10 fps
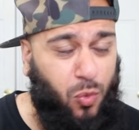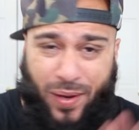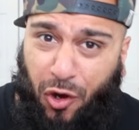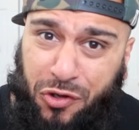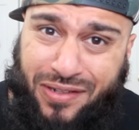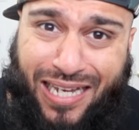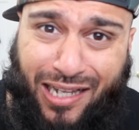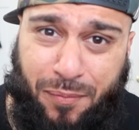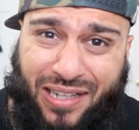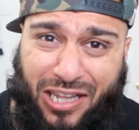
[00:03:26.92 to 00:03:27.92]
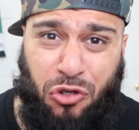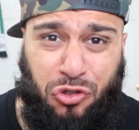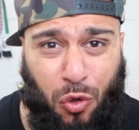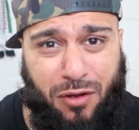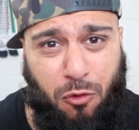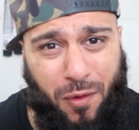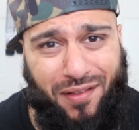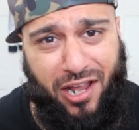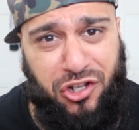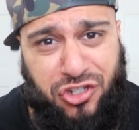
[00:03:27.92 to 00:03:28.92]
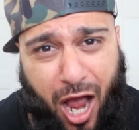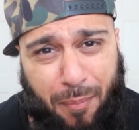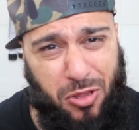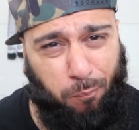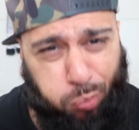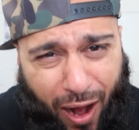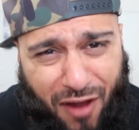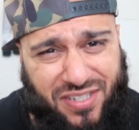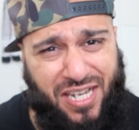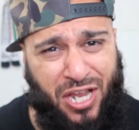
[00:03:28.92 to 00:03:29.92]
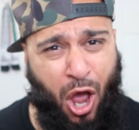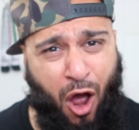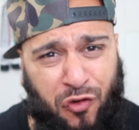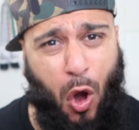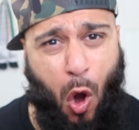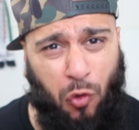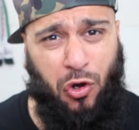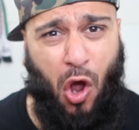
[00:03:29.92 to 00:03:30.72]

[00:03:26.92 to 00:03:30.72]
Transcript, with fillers: so wait, are you telling me that you don't even wear the hijab in the privacy of your own